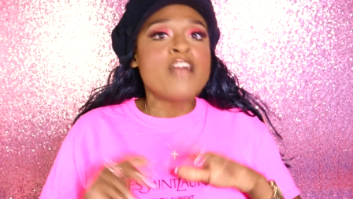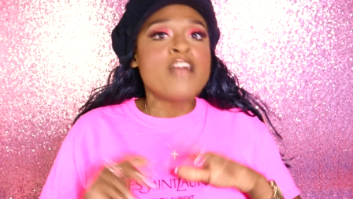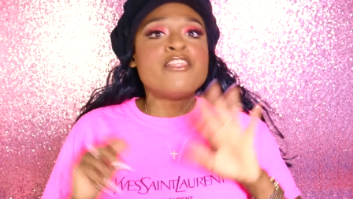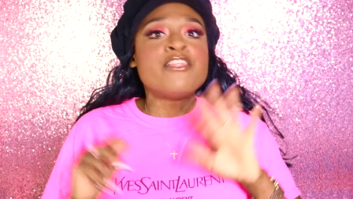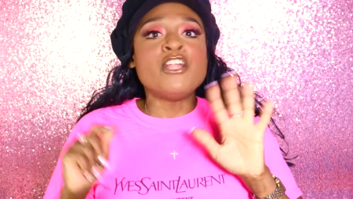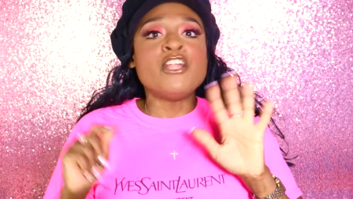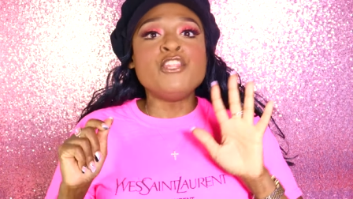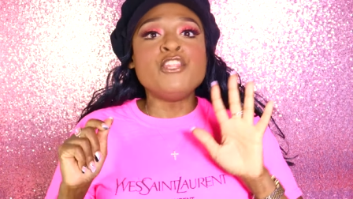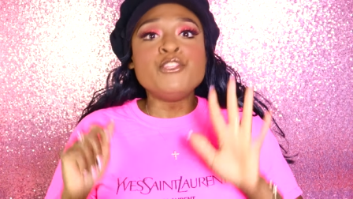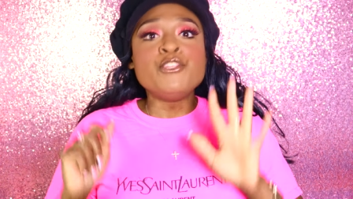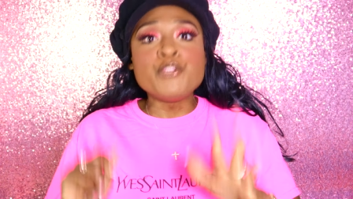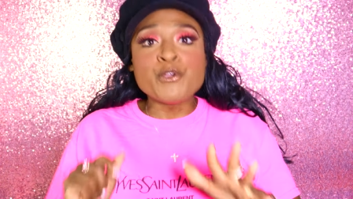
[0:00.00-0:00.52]

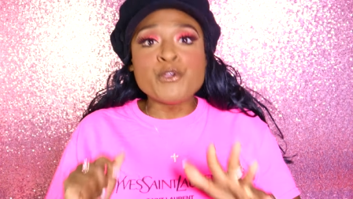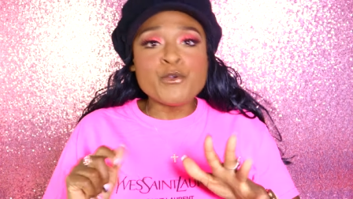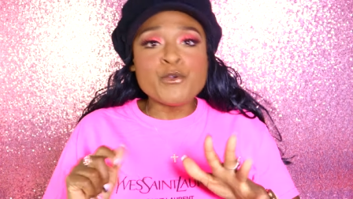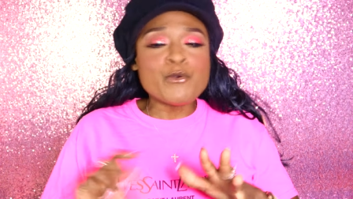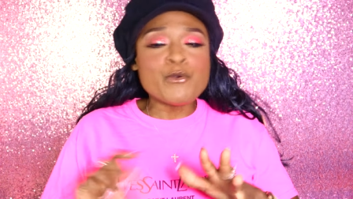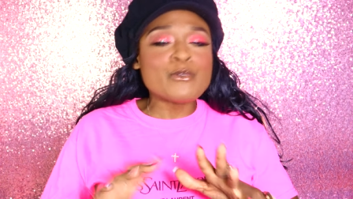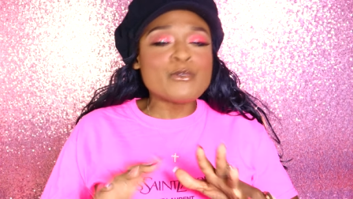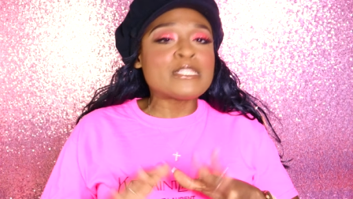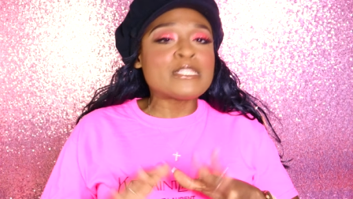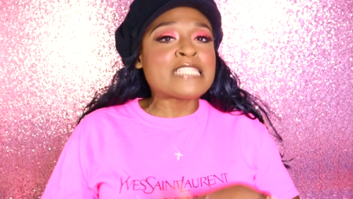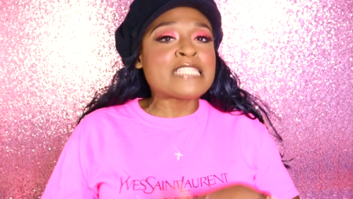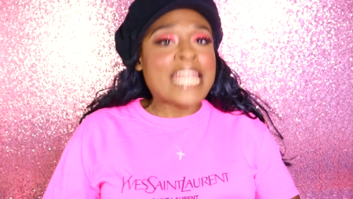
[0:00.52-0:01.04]
the
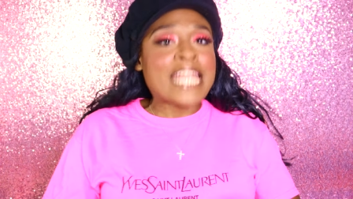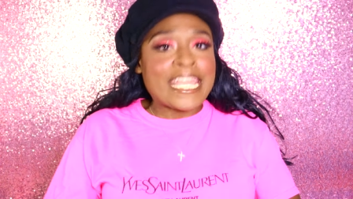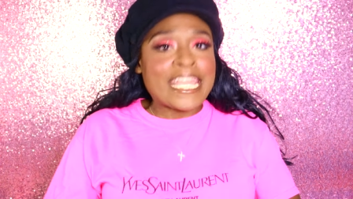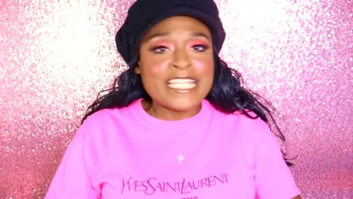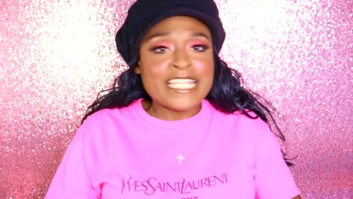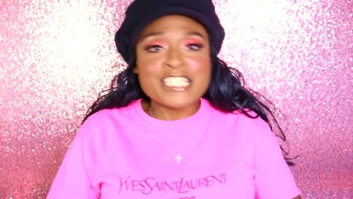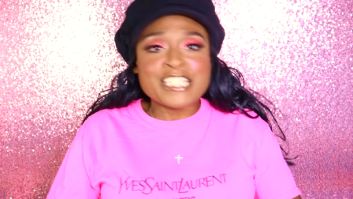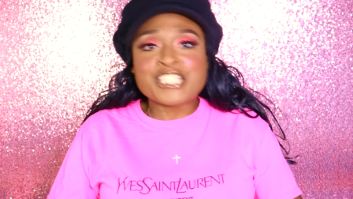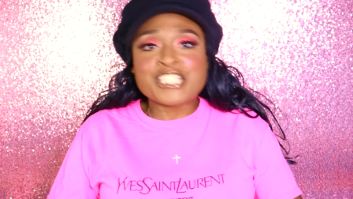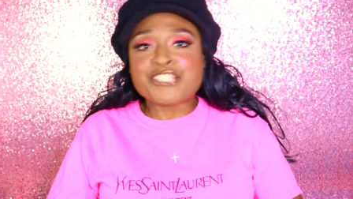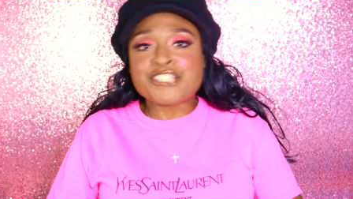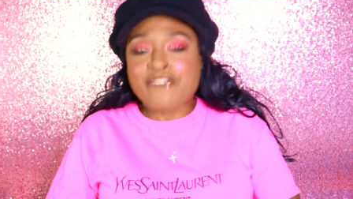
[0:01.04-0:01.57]
new
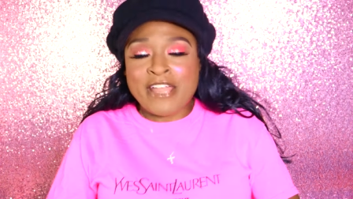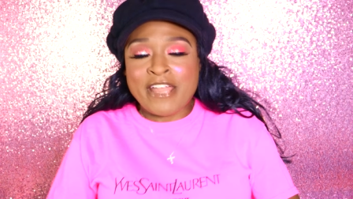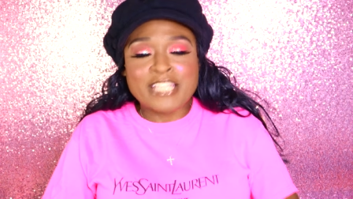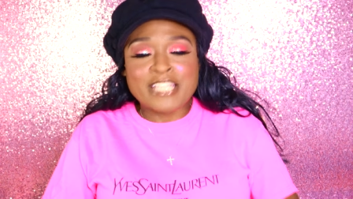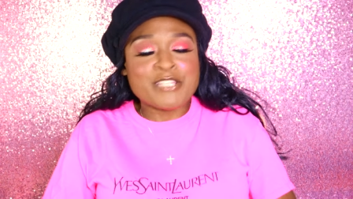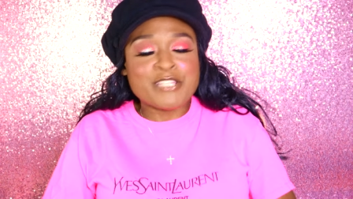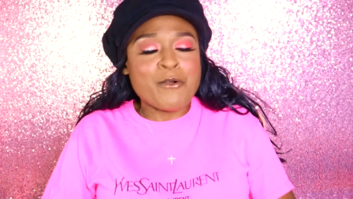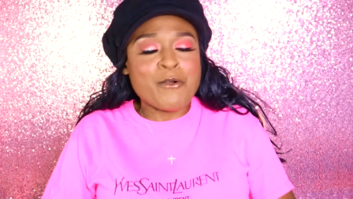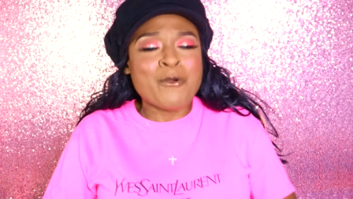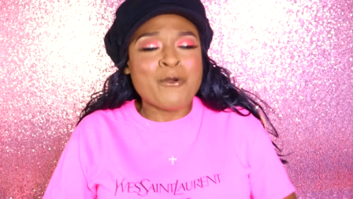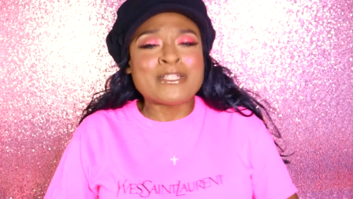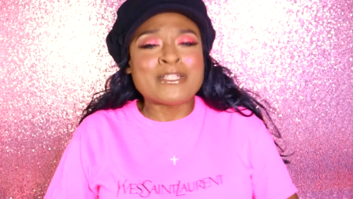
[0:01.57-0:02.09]
latest
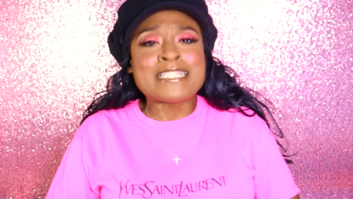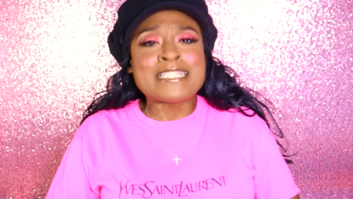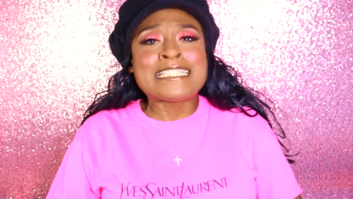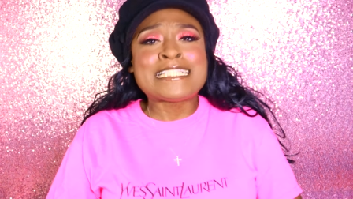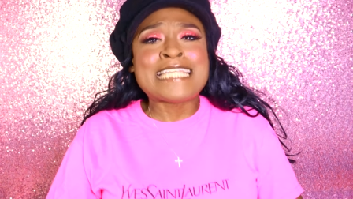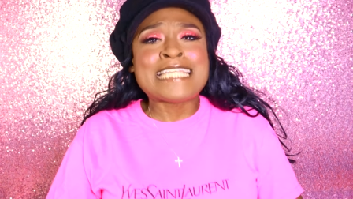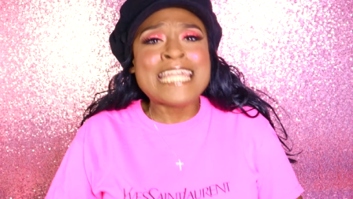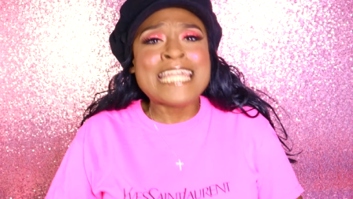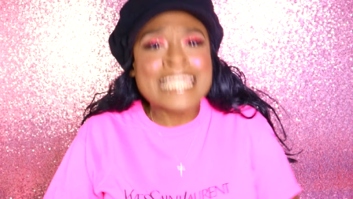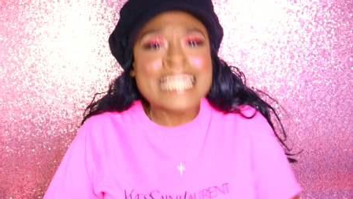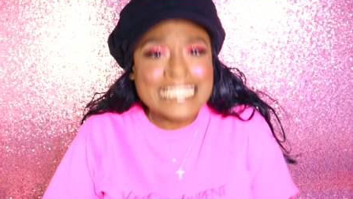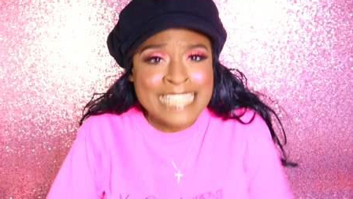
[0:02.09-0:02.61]
trend on
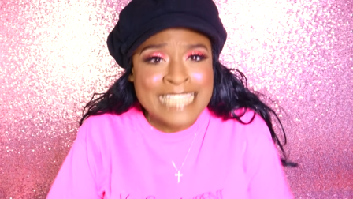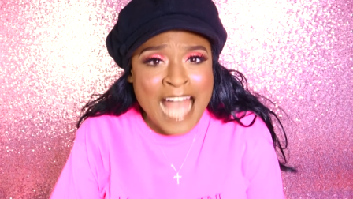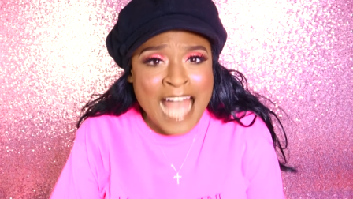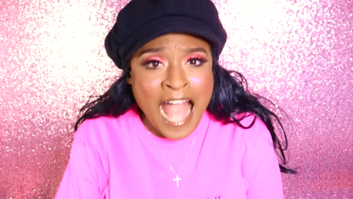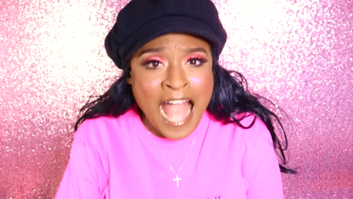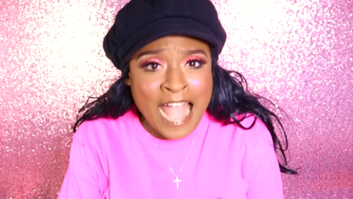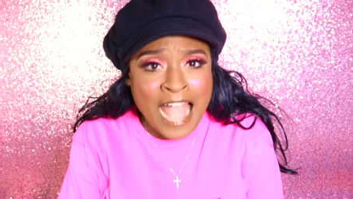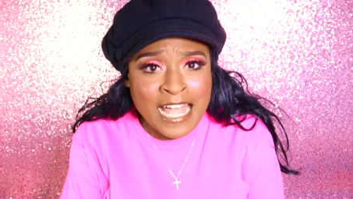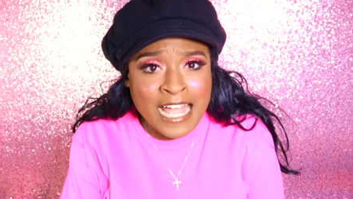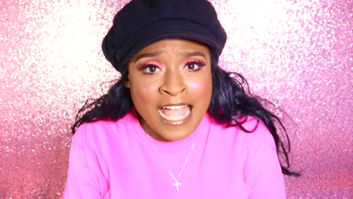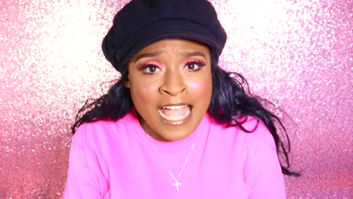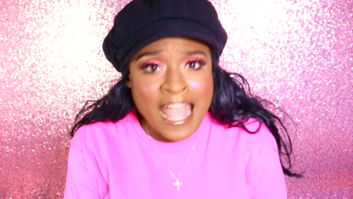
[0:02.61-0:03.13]

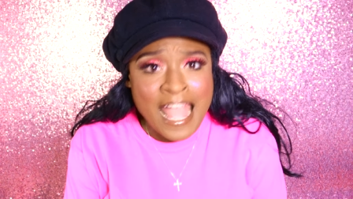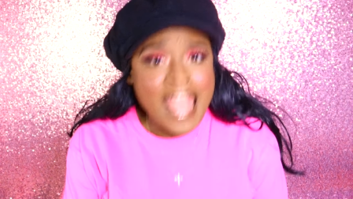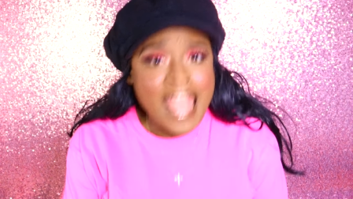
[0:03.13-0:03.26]
TikTok